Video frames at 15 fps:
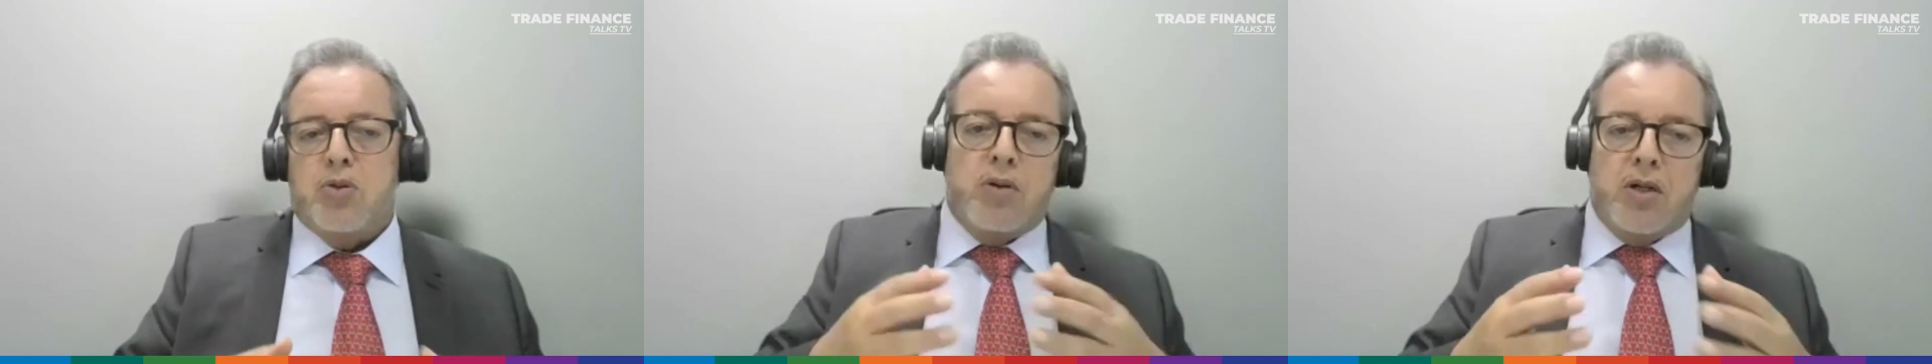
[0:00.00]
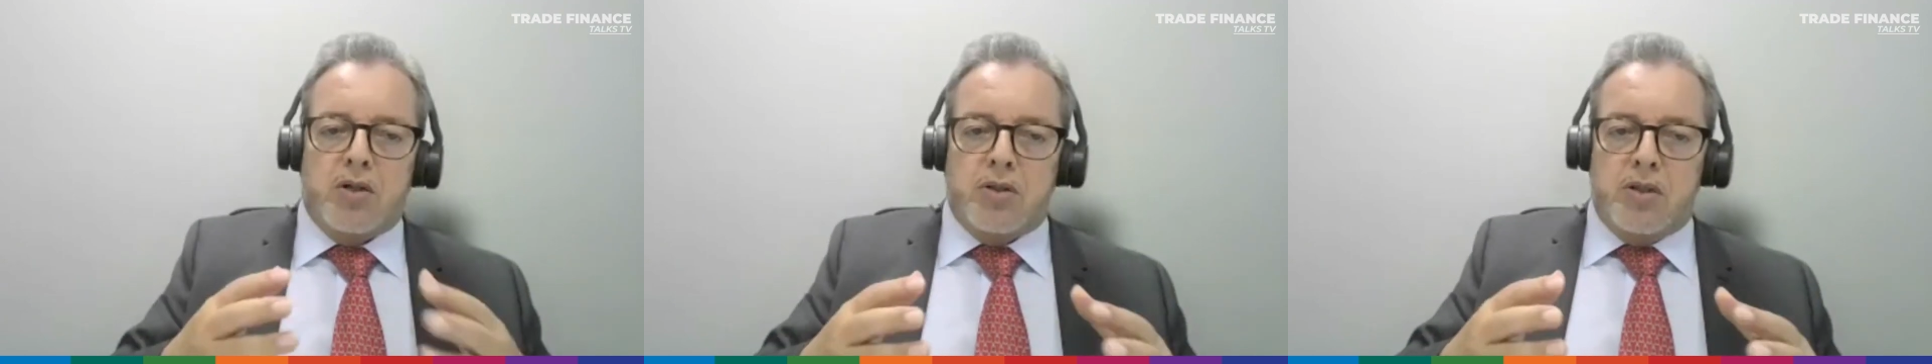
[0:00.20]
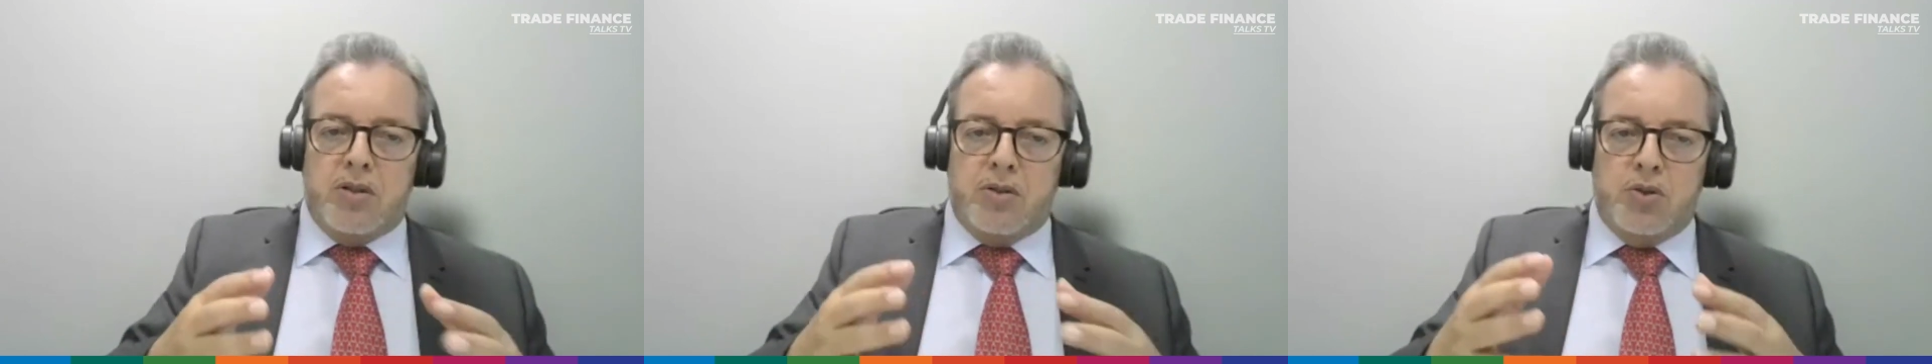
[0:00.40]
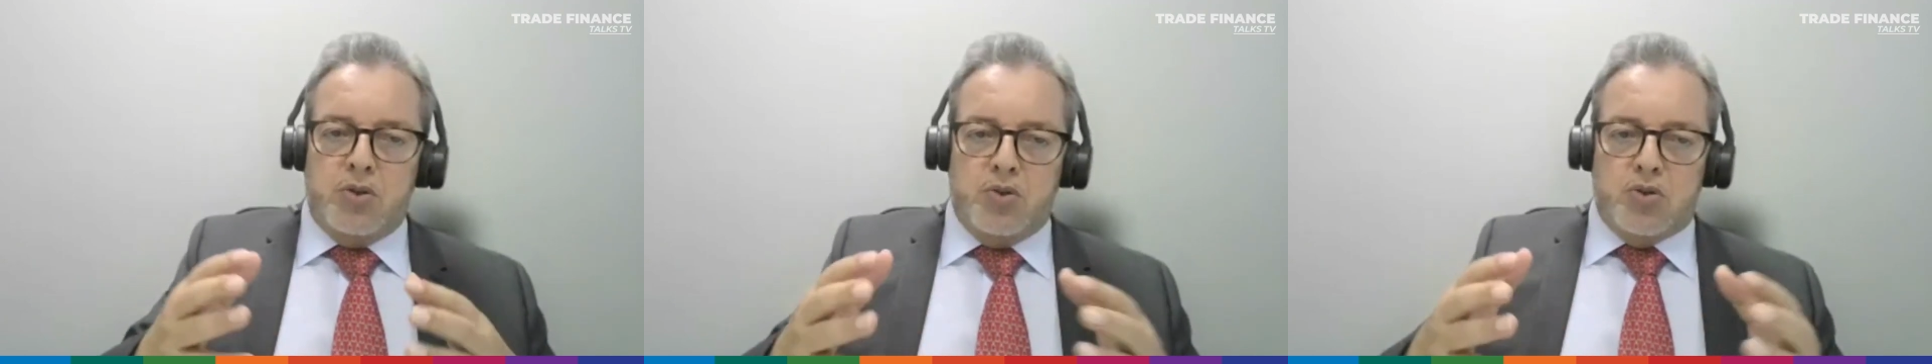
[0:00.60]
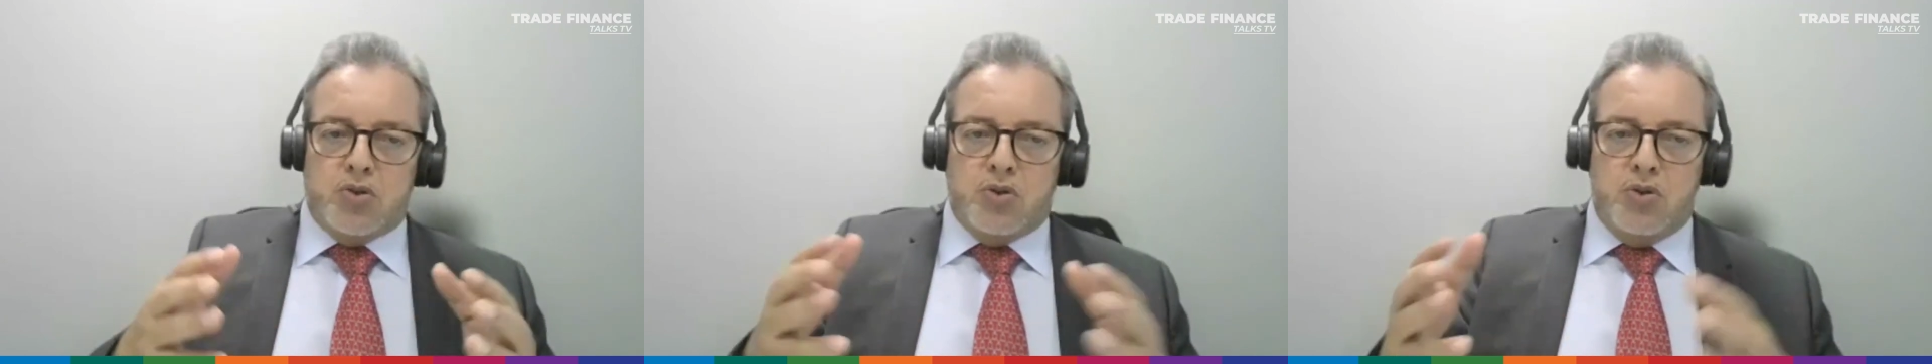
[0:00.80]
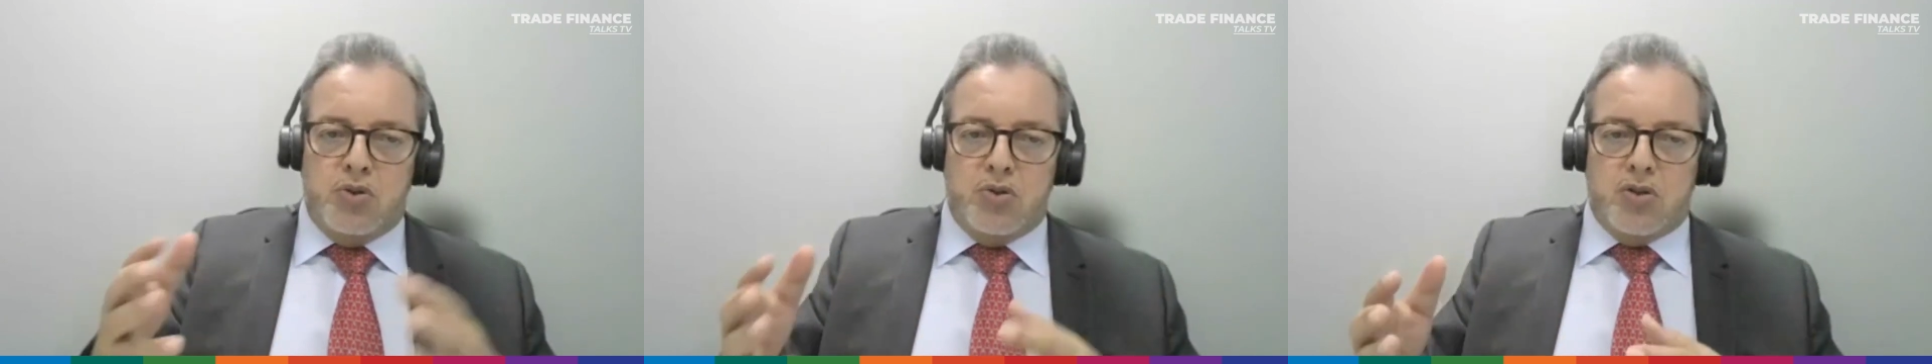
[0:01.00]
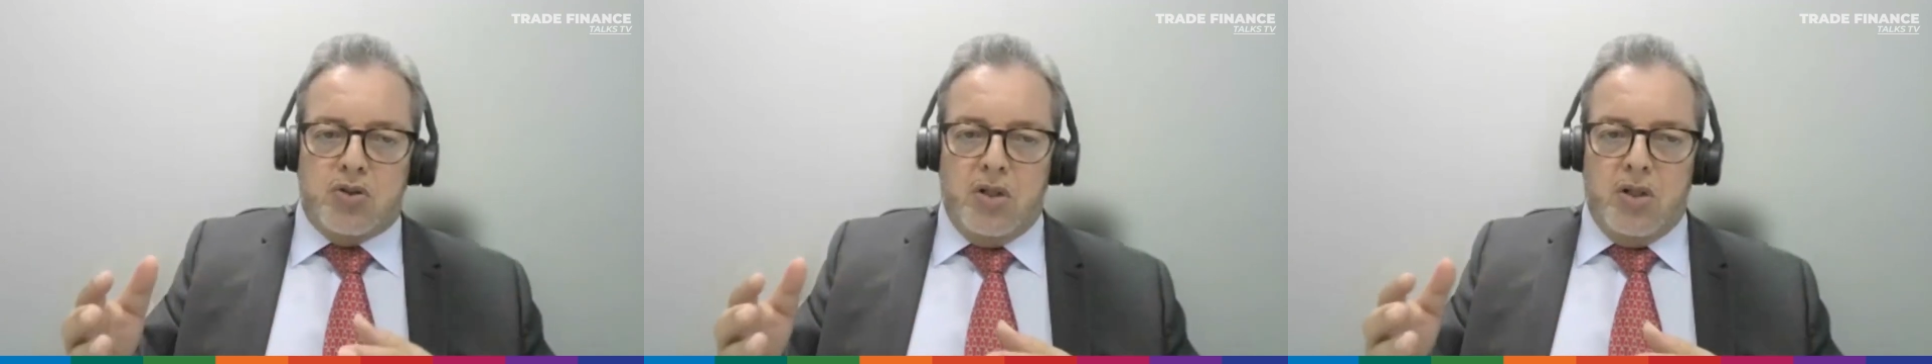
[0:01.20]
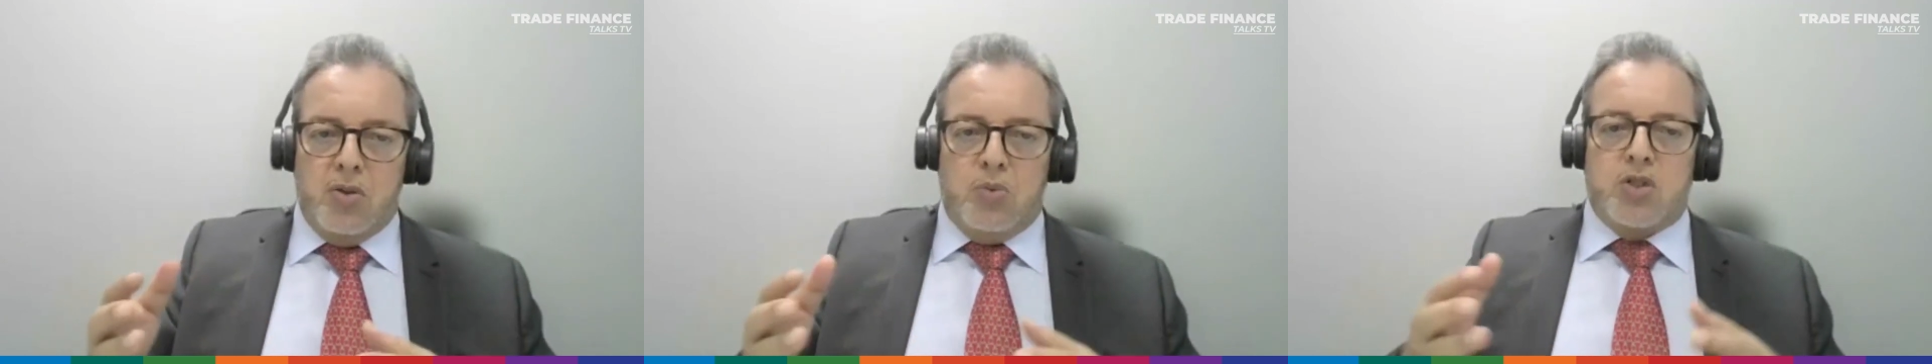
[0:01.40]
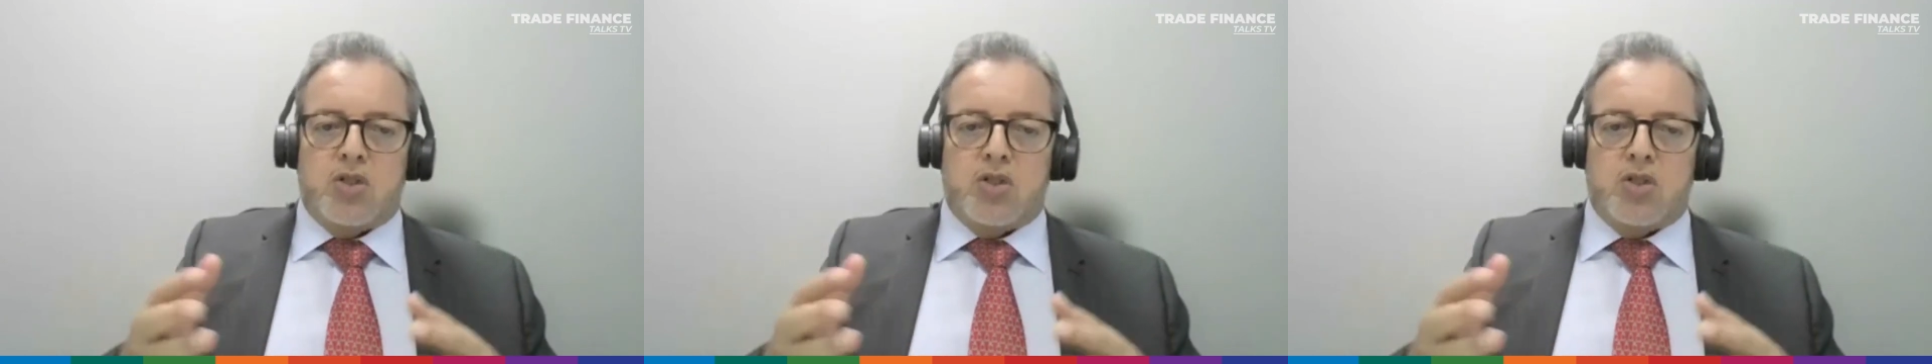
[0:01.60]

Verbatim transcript: dual use goods,